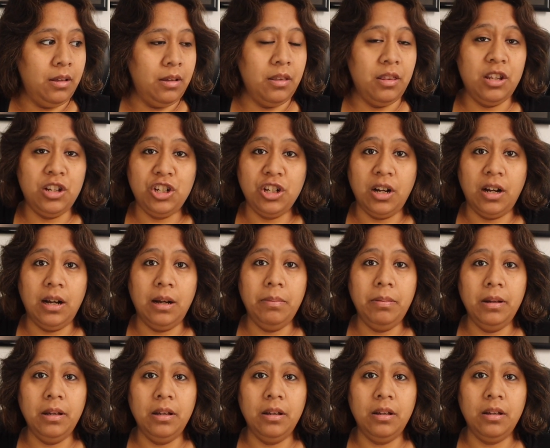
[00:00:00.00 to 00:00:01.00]
the job.
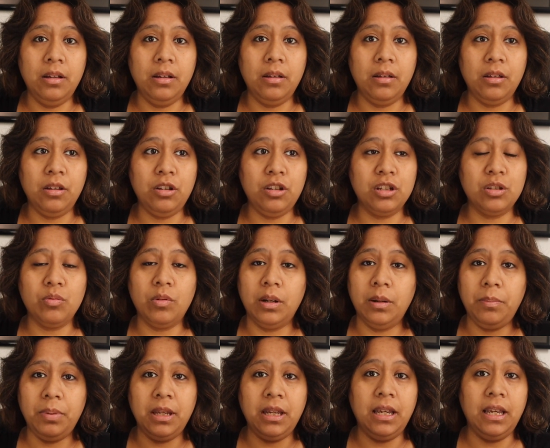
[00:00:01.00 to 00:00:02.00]
You just want
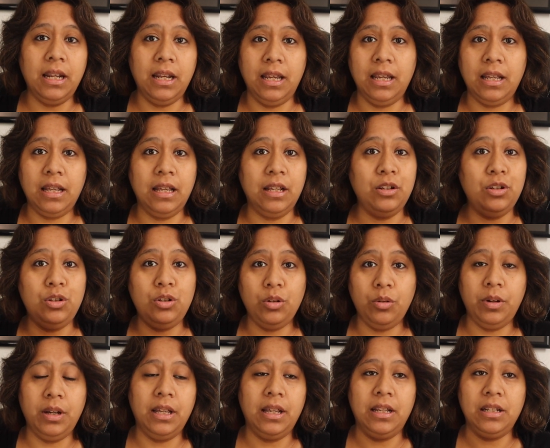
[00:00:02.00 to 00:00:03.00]
to be in it and
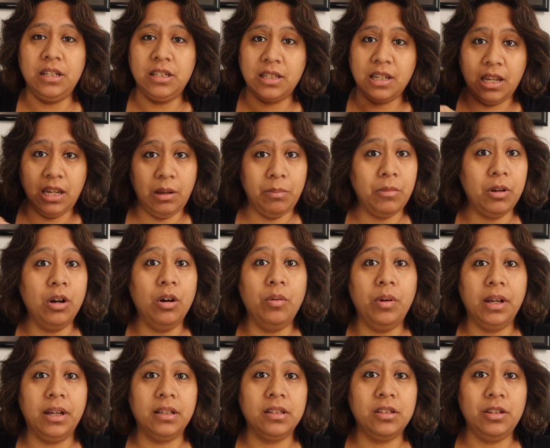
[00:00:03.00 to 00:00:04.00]
do it and just keep
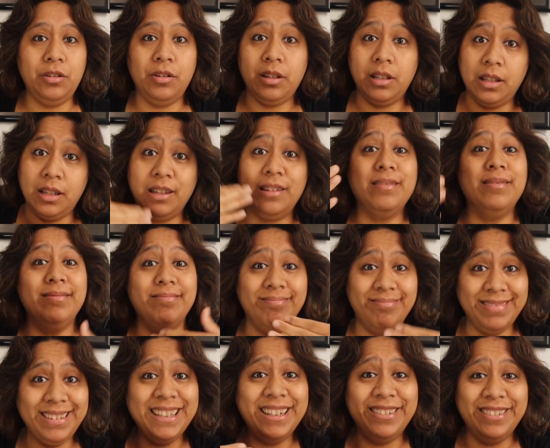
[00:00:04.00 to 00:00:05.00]
going so you can,
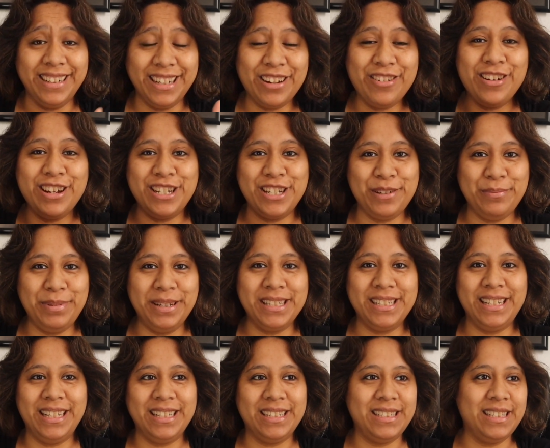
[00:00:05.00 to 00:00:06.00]
increase your
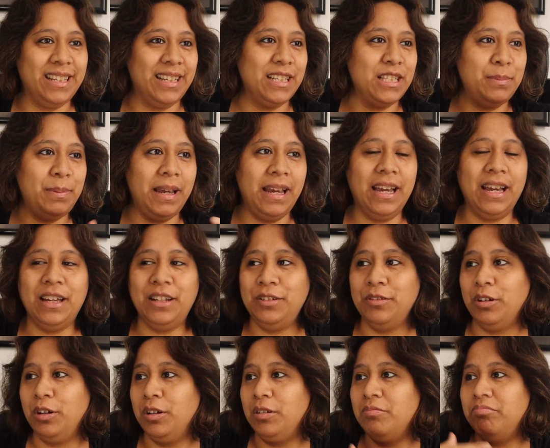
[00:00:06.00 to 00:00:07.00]
business, expand,
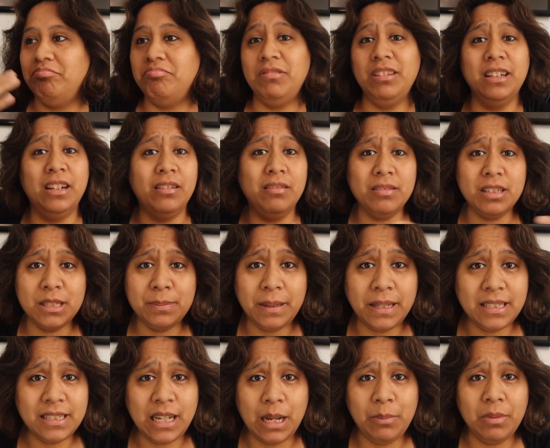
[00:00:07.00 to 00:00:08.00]
or,
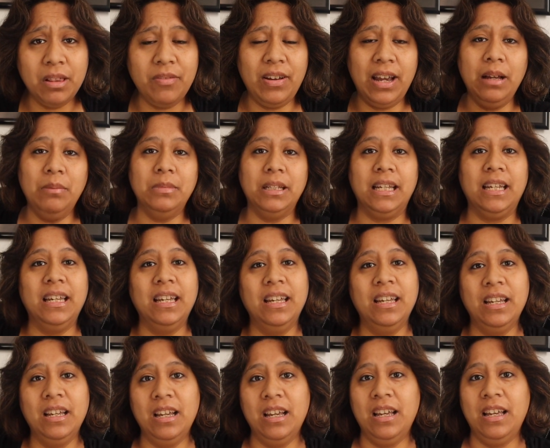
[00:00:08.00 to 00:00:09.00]
spend time with family.
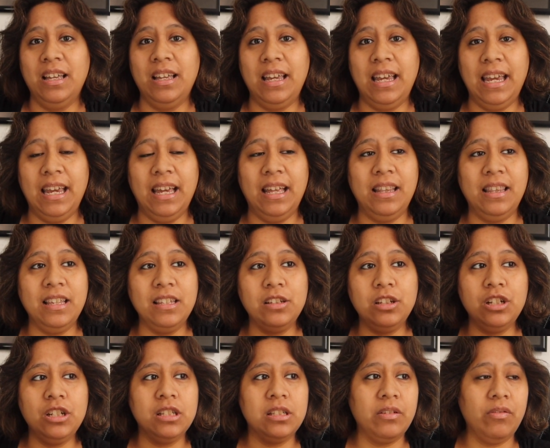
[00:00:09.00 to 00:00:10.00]
And these
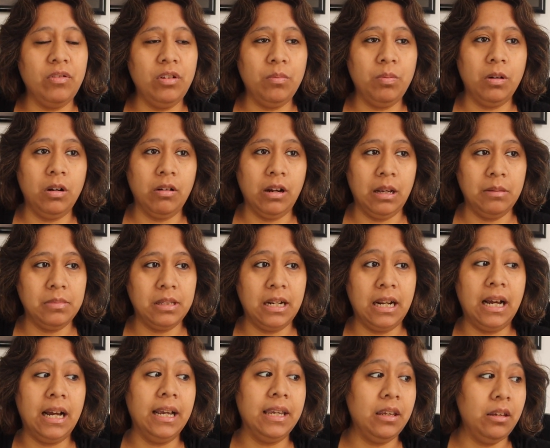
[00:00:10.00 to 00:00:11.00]
are just a few programs that
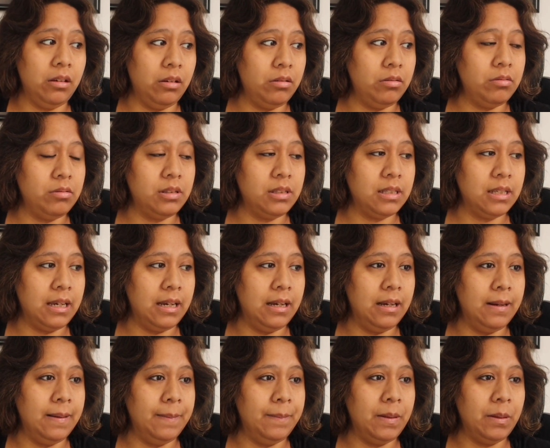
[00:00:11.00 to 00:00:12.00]
I use.
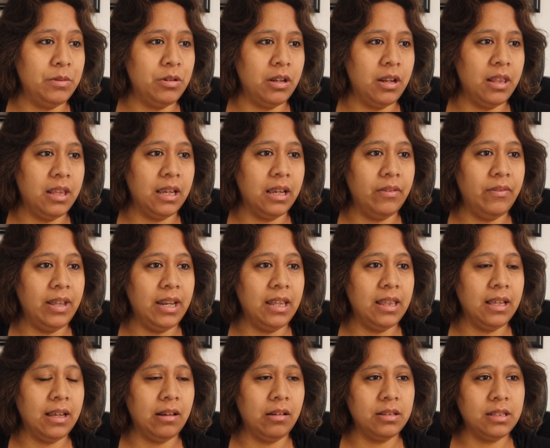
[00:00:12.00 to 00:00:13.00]
I'm trying to think of
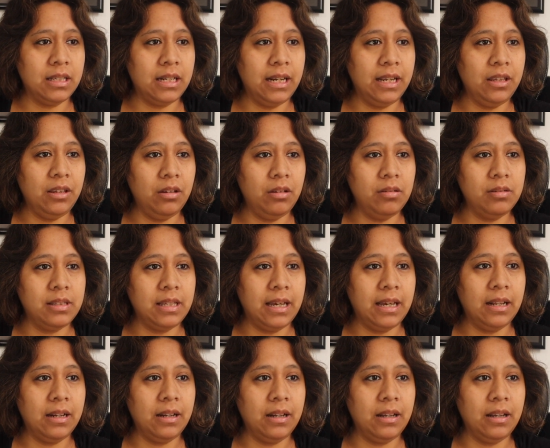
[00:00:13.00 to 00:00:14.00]
anything else that I use
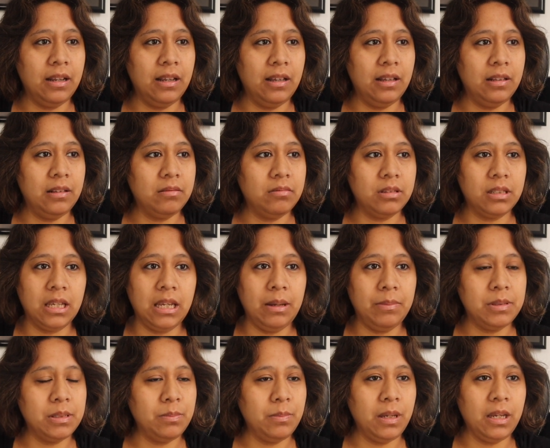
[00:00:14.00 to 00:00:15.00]
that
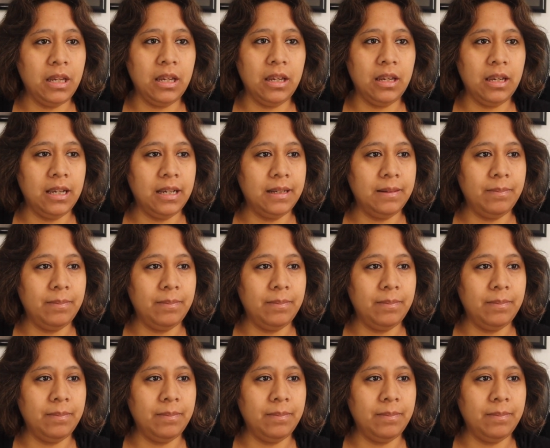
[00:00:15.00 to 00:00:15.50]
keeps me